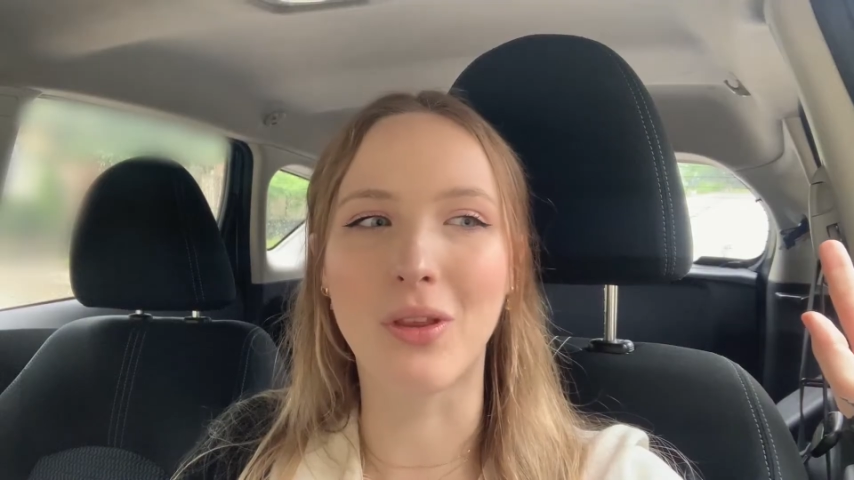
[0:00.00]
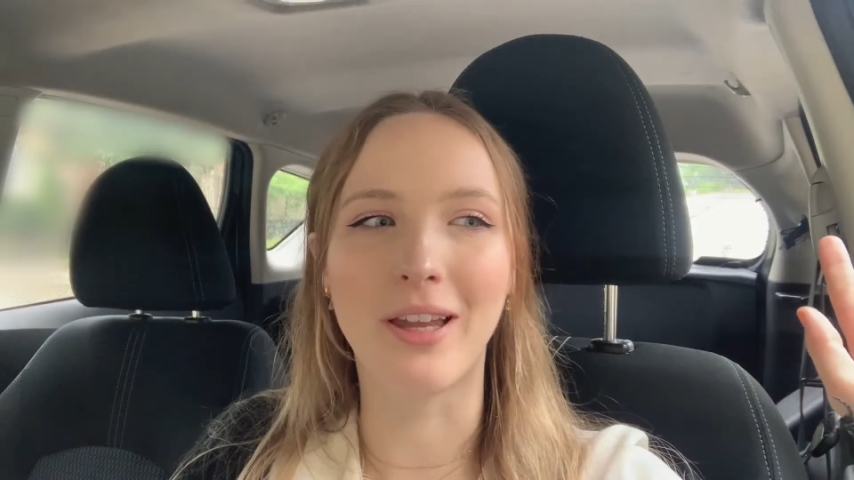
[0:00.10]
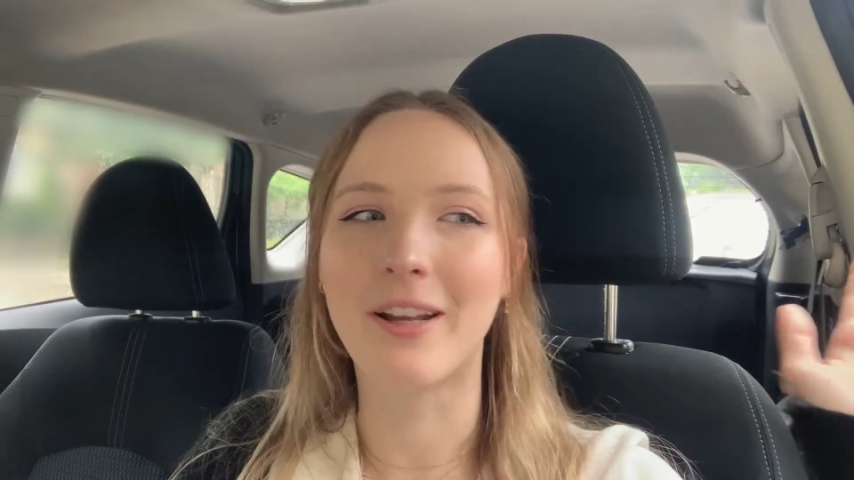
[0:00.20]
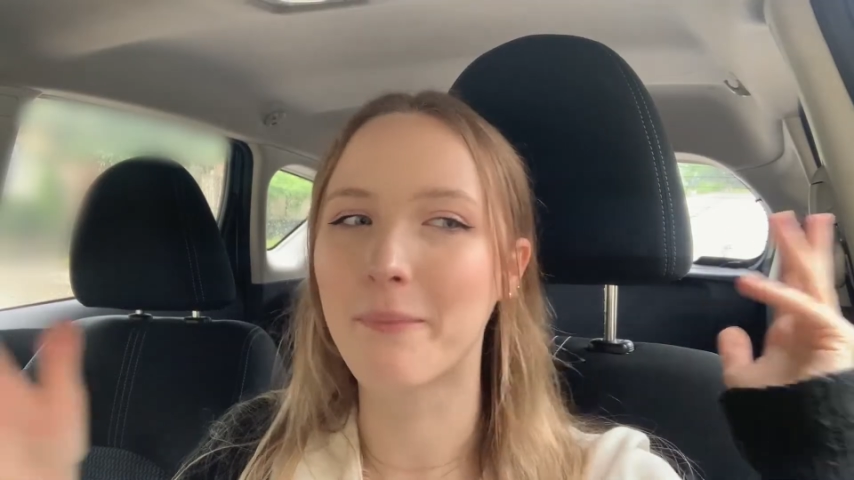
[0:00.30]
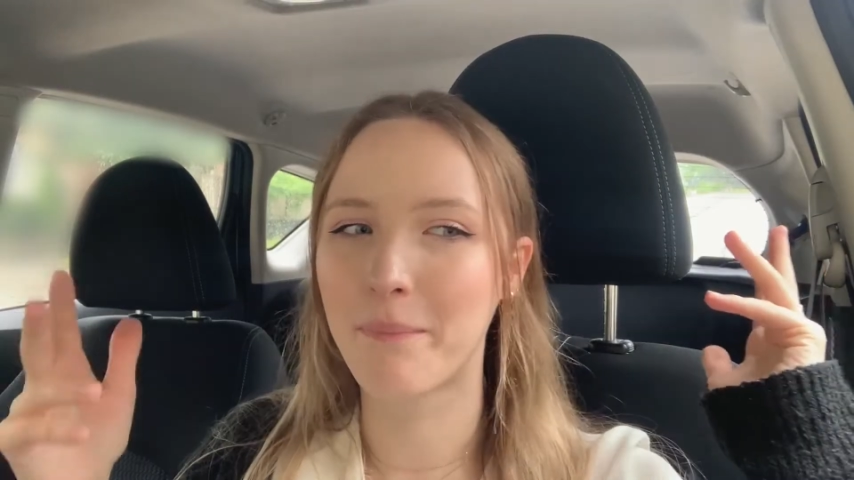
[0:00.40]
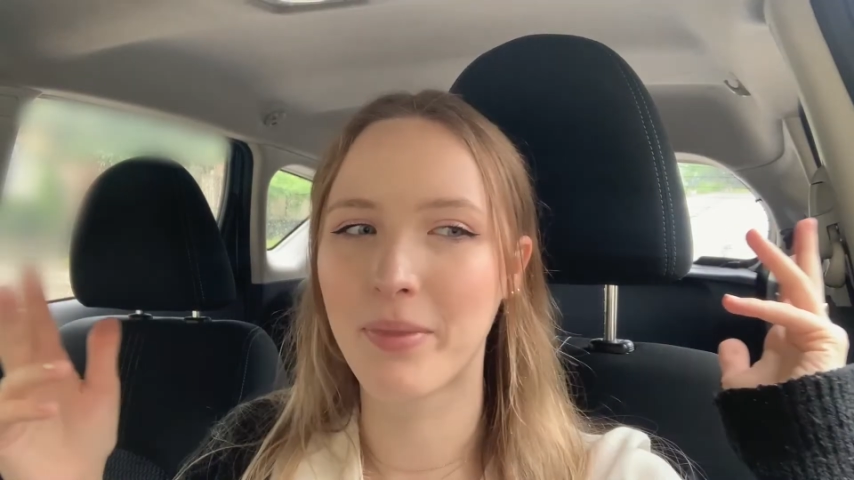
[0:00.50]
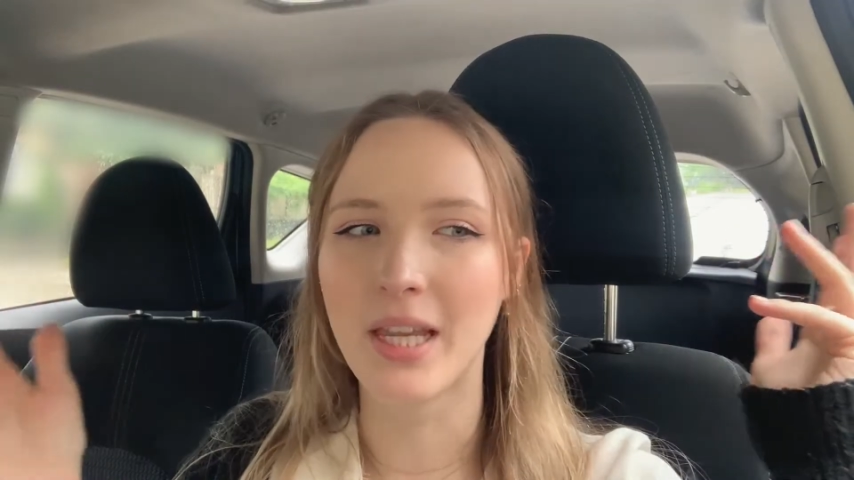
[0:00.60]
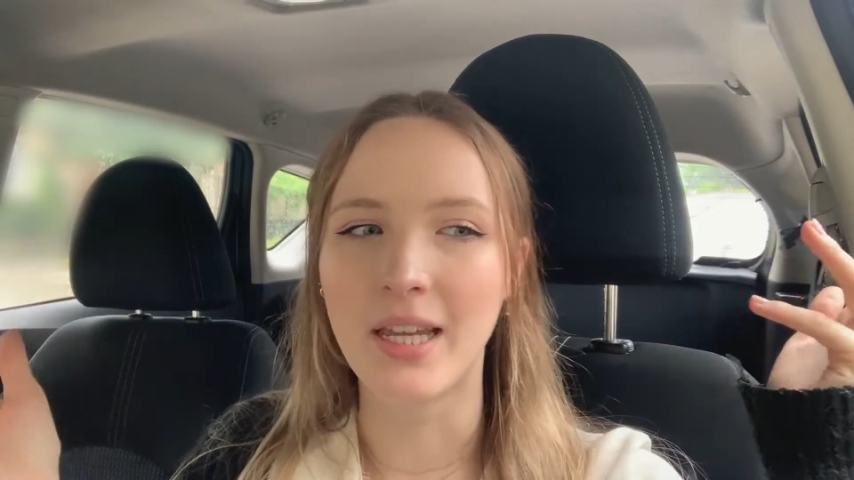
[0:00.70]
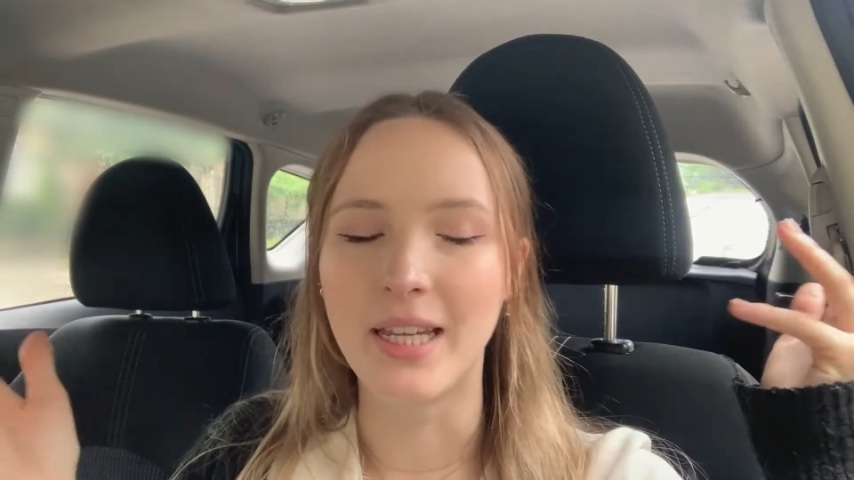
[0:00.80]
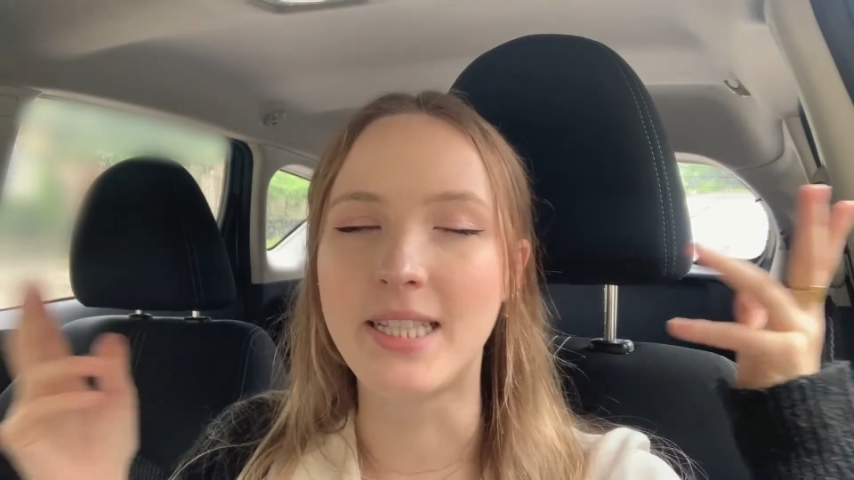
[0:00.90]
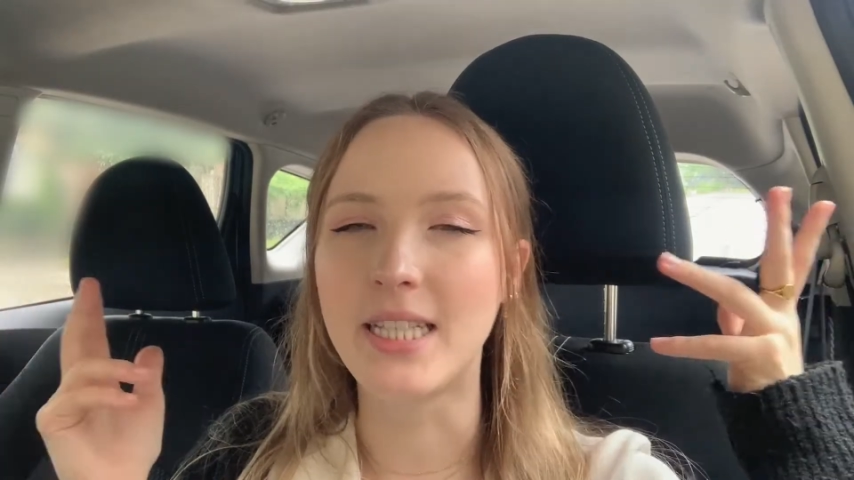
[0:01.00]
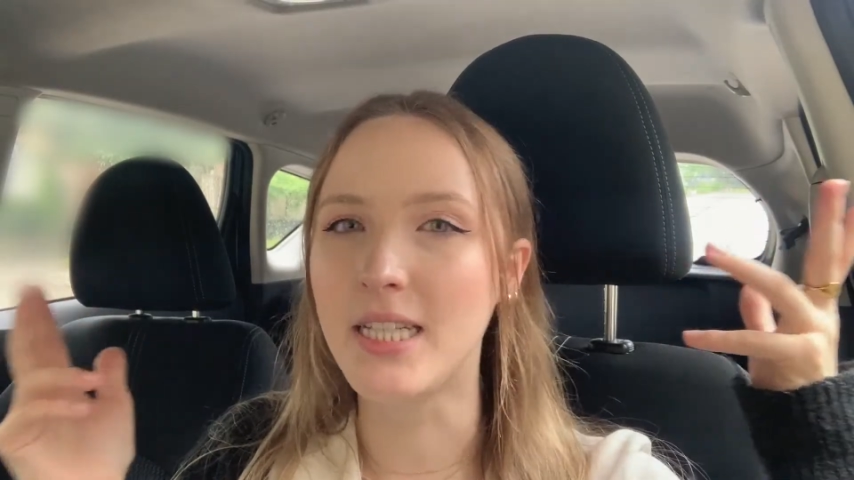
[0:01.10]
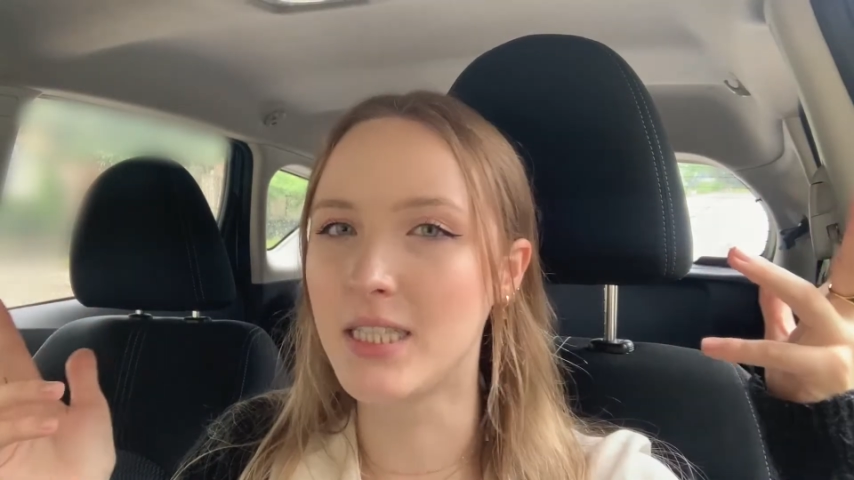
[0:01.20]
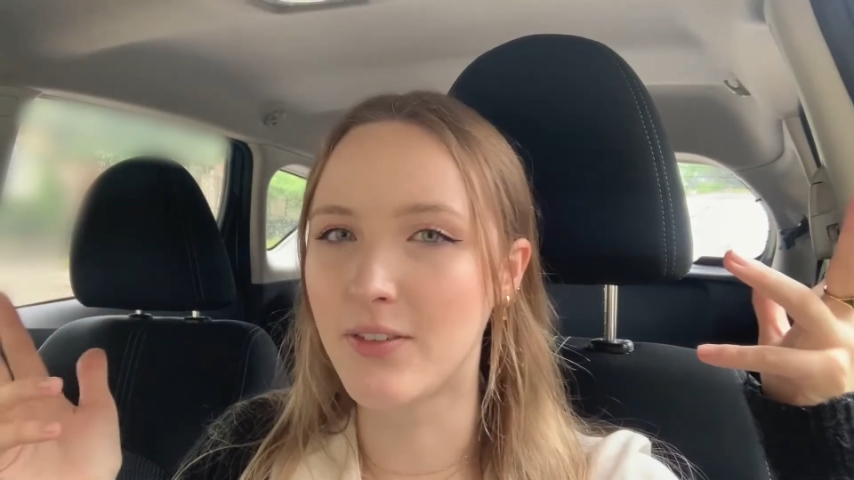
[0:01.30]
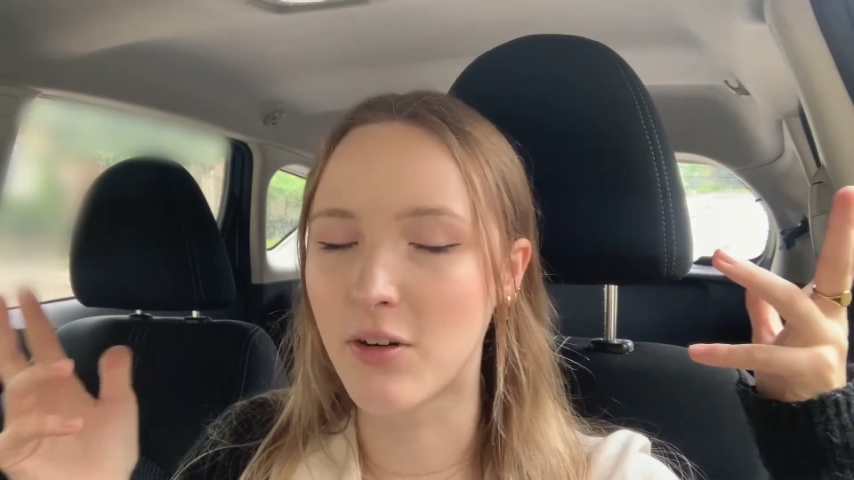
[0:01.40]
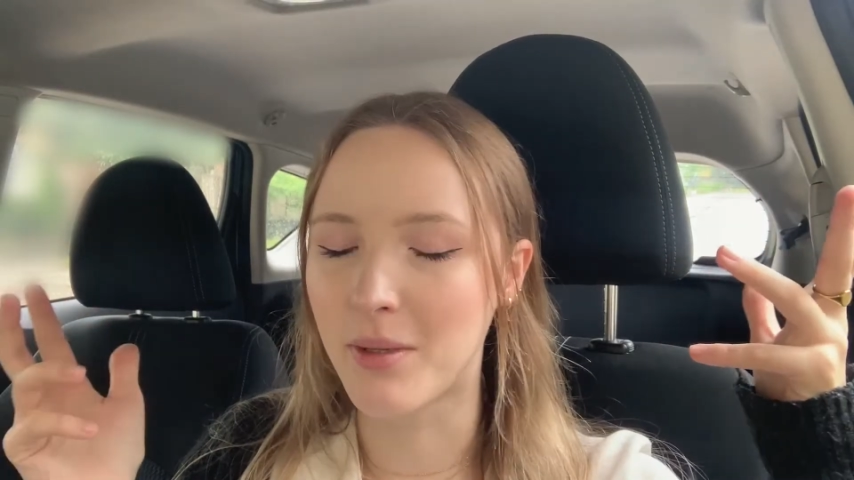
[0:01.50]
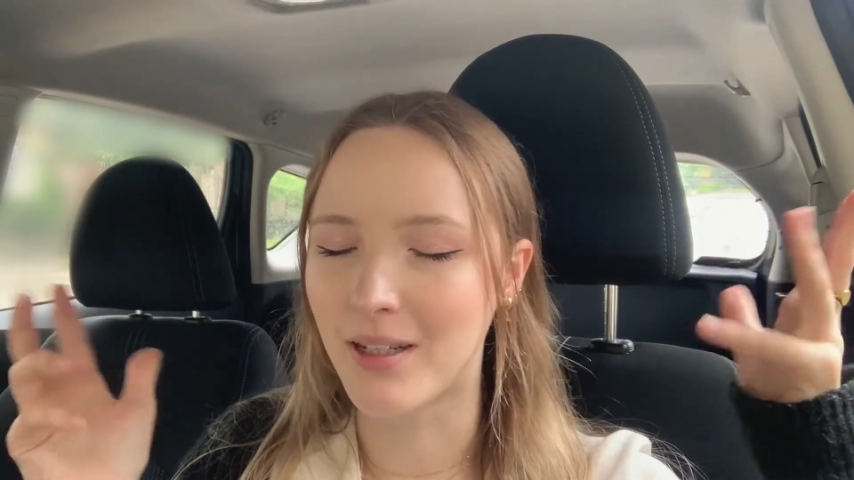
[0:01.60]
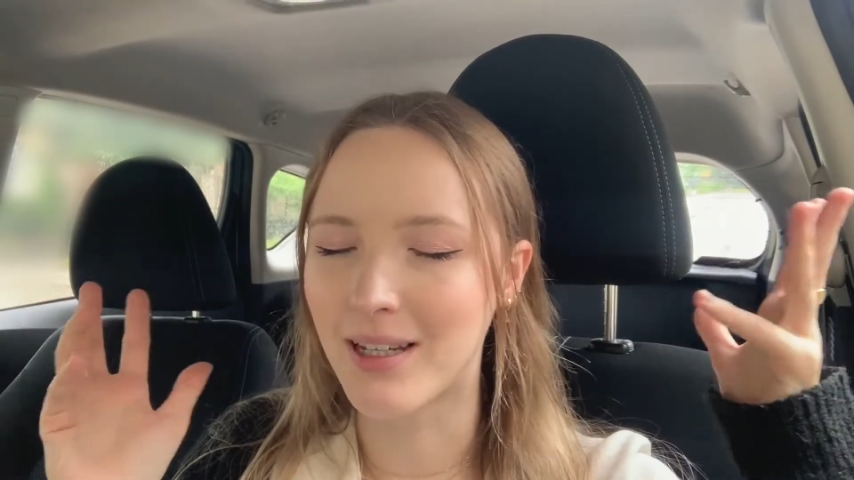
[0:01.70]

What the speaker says: like, it's easy for me.